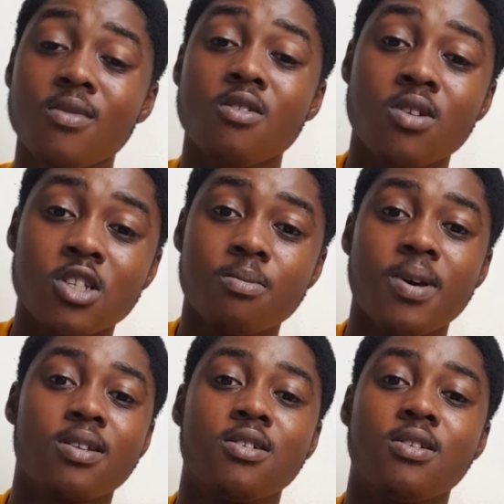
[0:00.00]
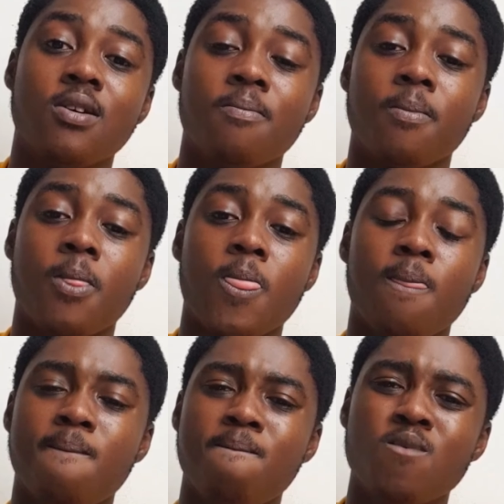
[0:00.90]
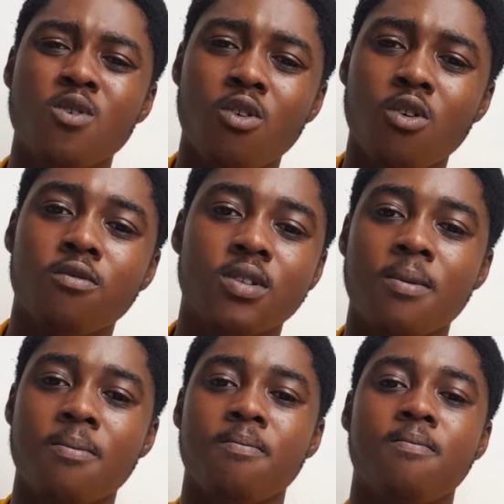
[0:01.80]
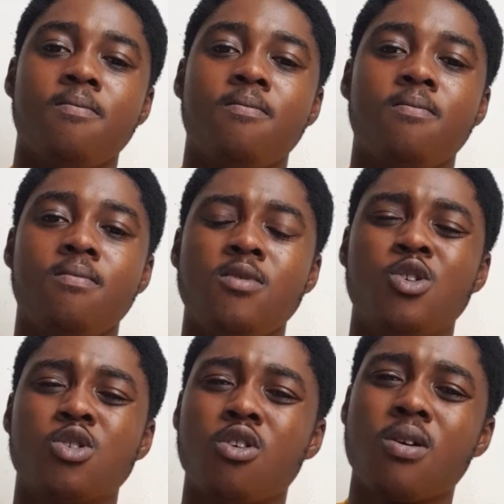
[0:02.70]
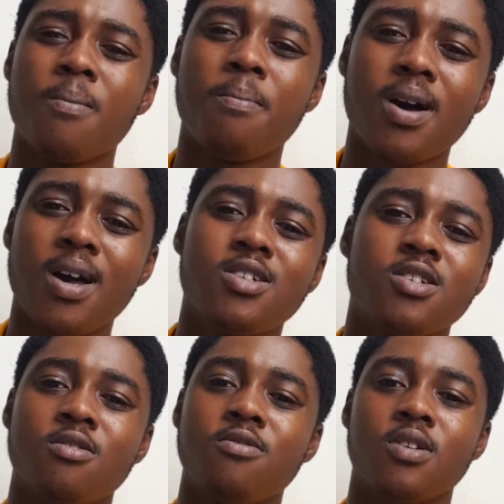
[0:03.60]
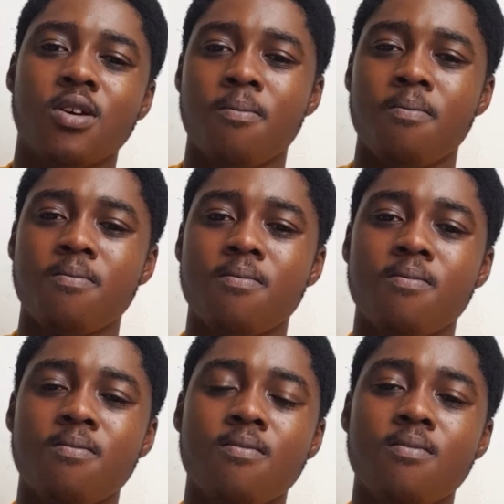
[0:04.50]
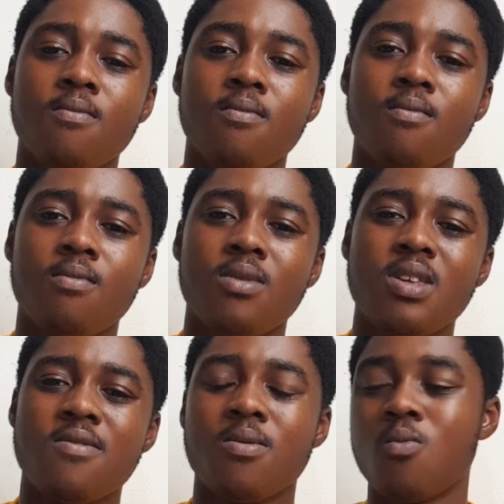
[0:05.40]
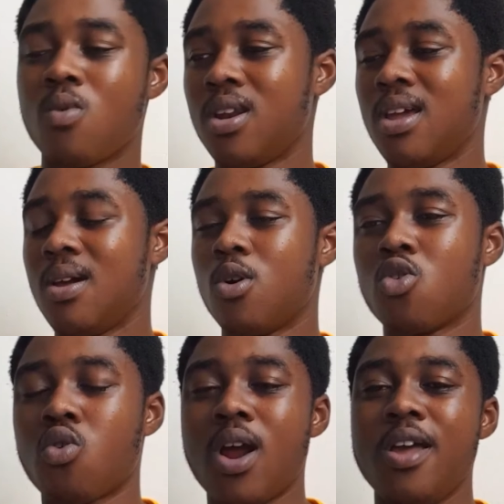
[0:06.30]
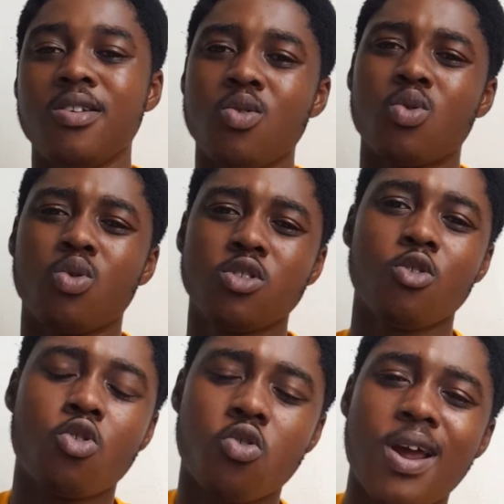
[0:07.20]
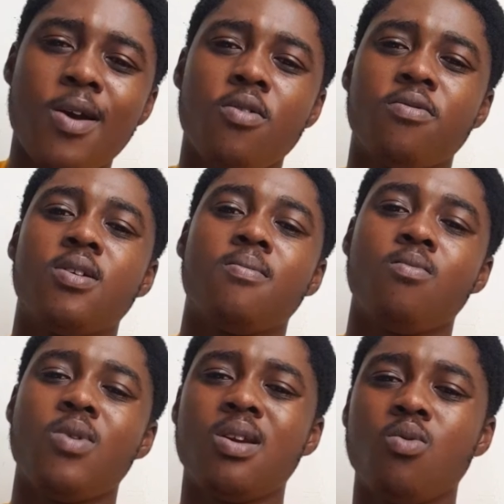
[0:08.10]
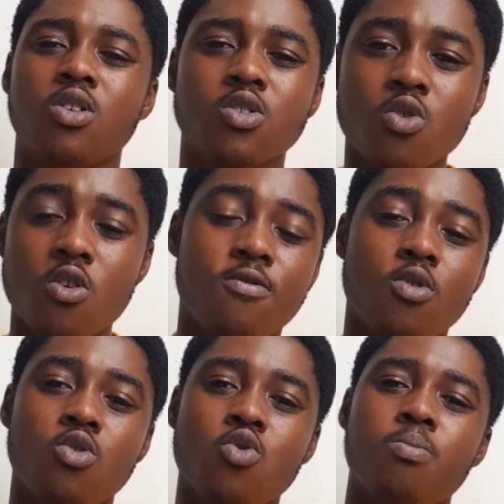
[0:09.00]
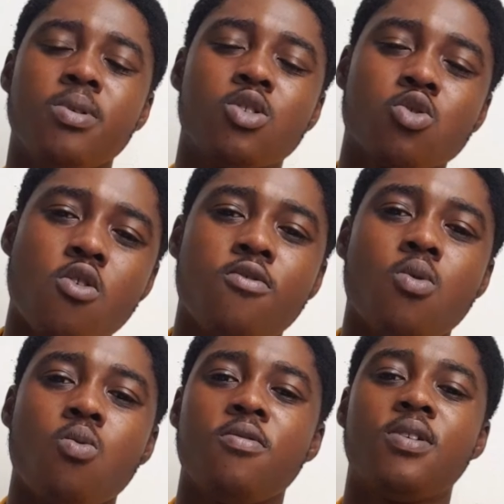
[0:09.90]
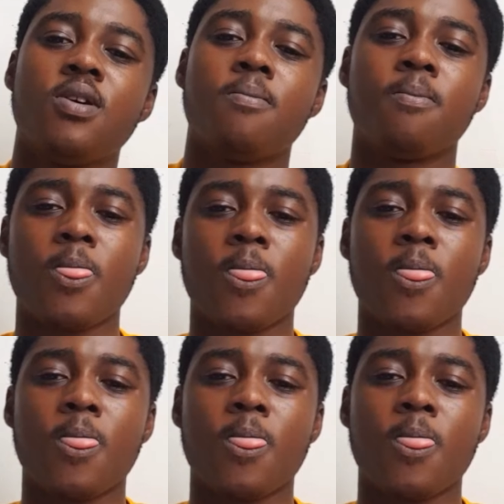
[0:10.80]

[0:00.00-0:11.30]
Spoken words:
You respected them. You loved them. You showed compassion for them. Even when they were crying, you would also cry with them. When they were joyful, you would be joyful with them.